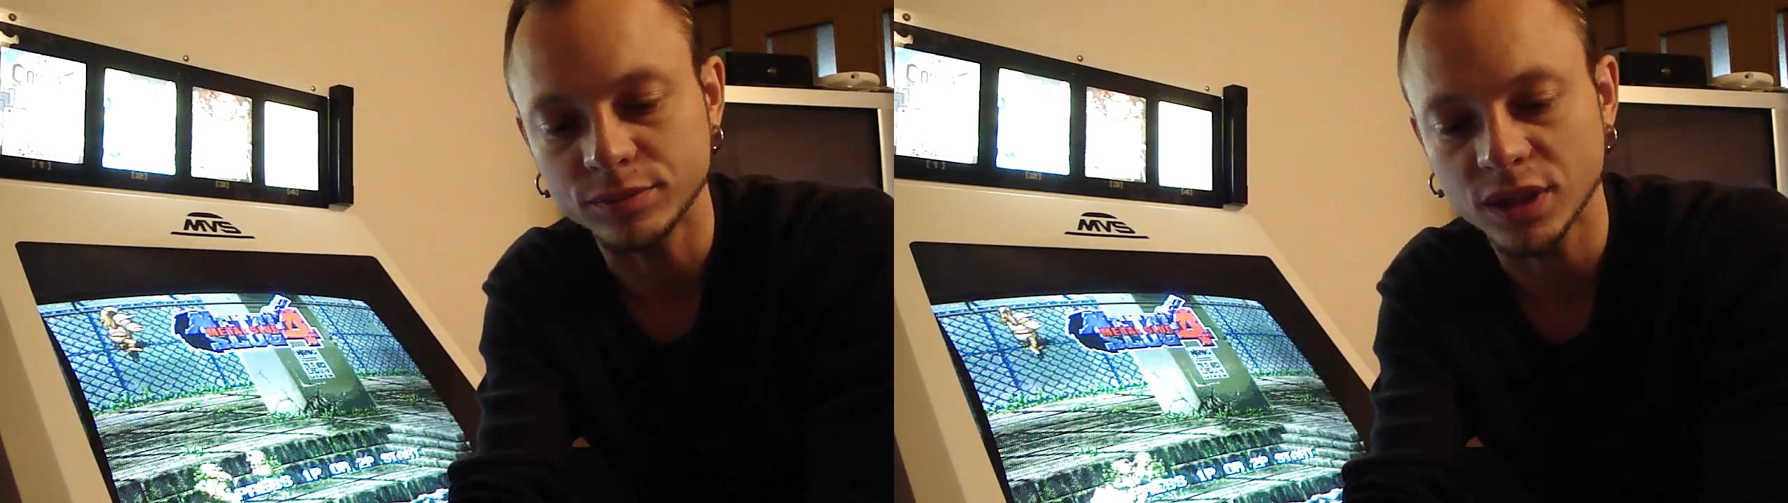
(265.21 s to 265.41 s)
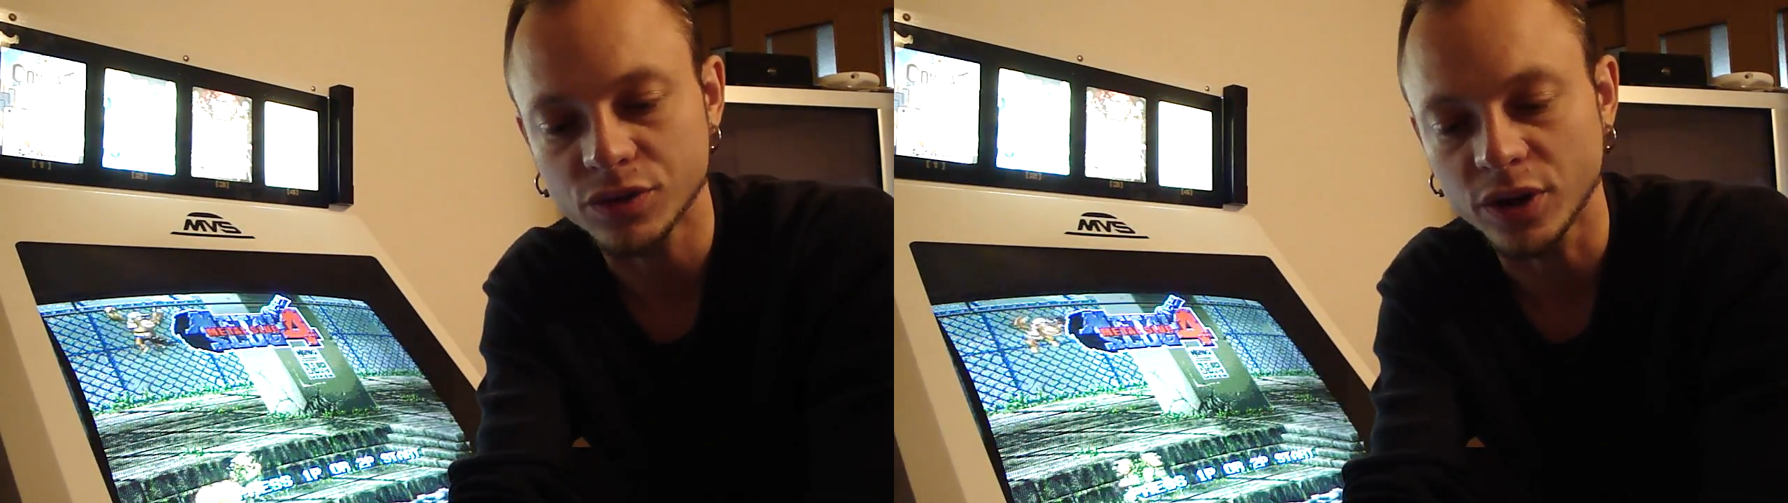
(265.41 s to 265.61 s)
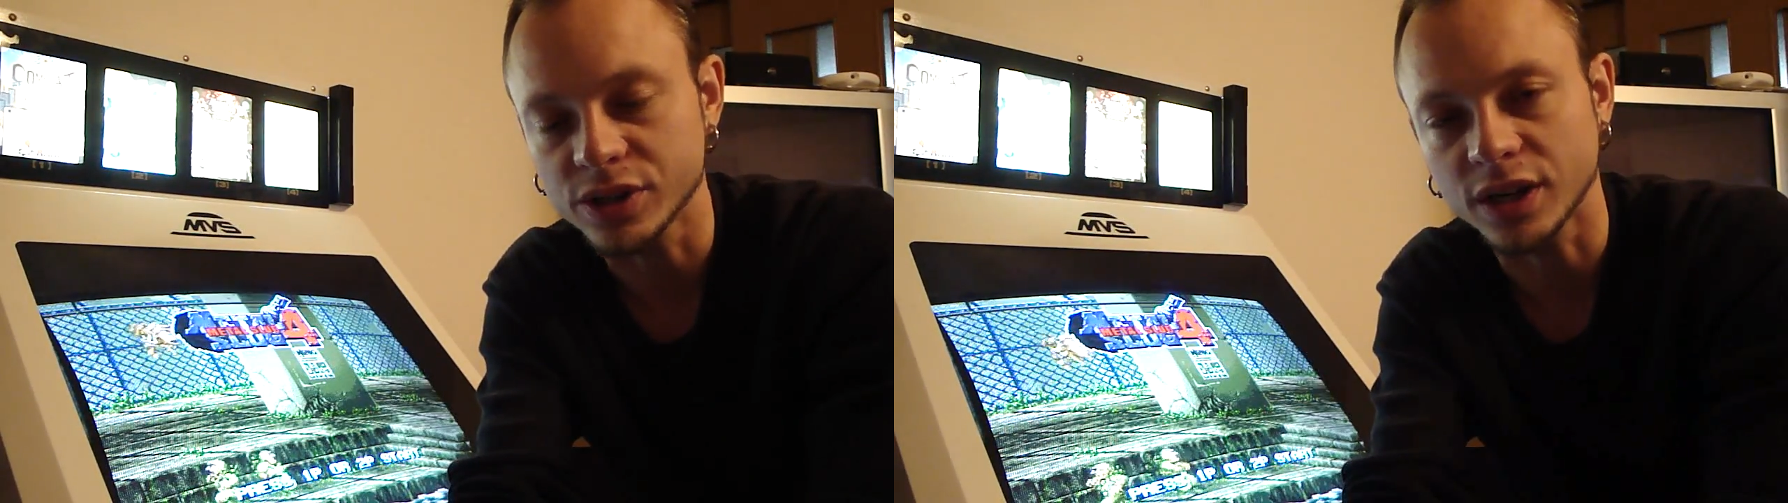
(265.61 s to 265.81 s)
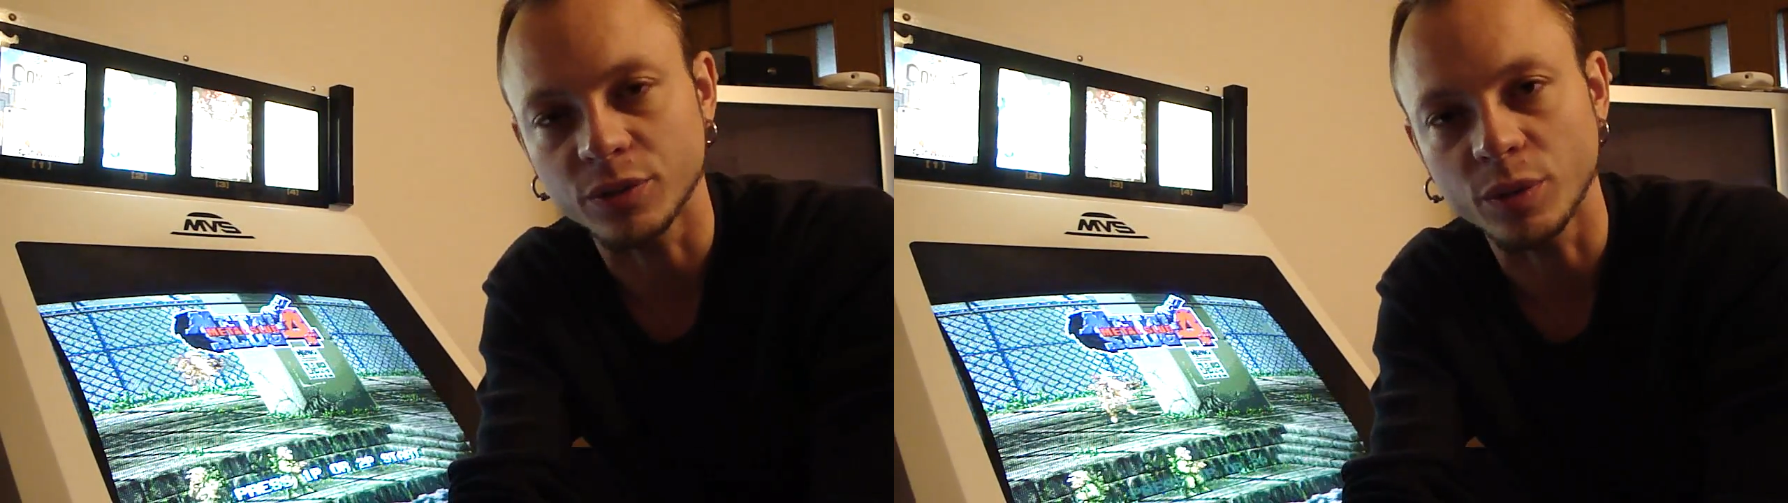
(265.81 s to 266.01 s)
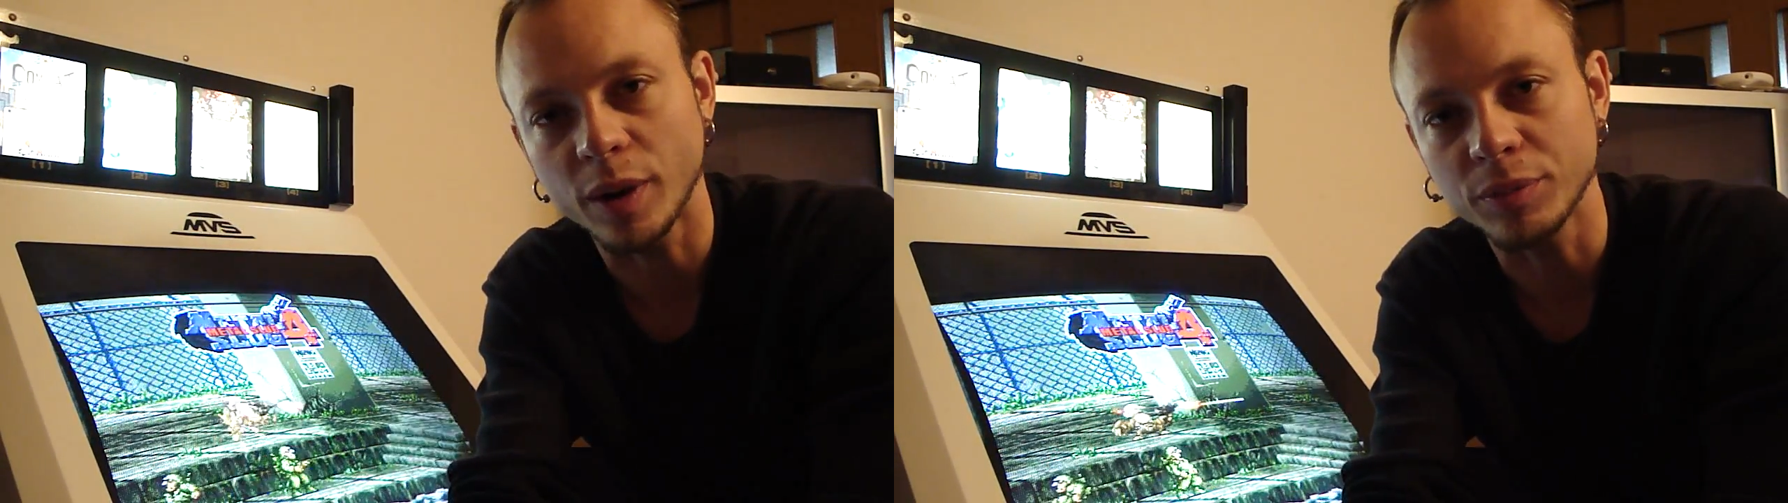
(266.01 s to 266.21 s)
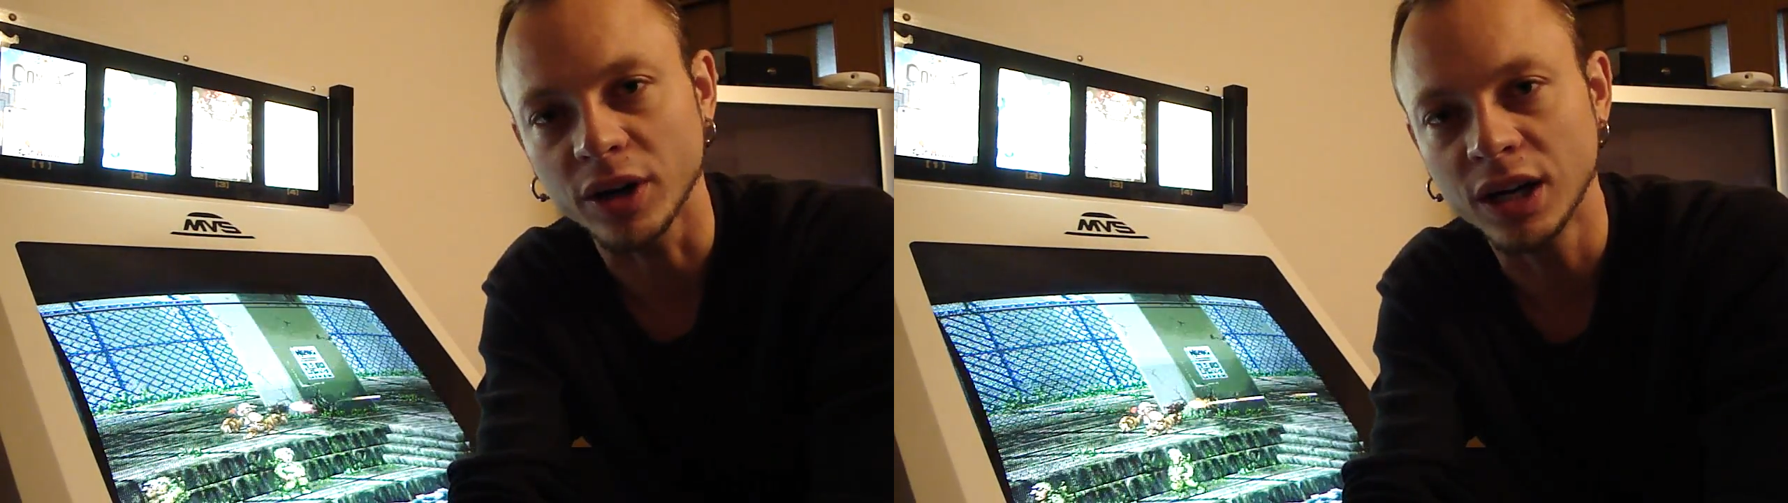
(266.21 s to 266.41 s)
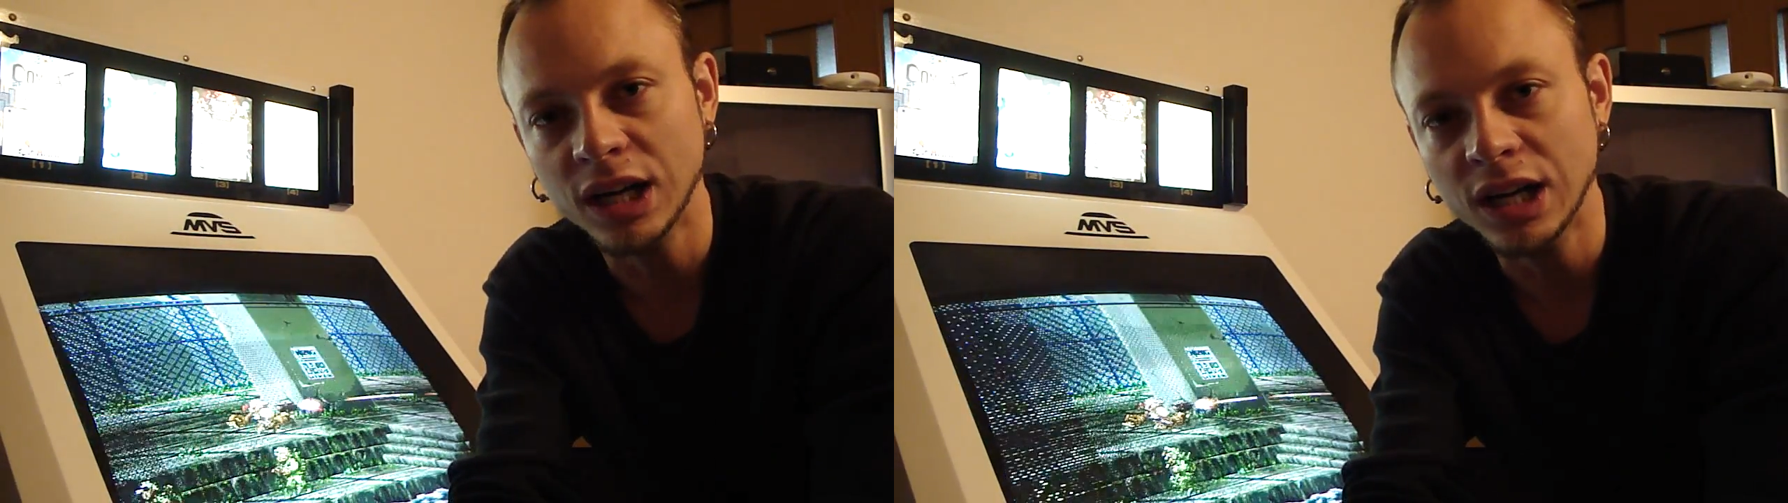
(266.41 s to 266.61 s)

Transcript: as far as I can remember.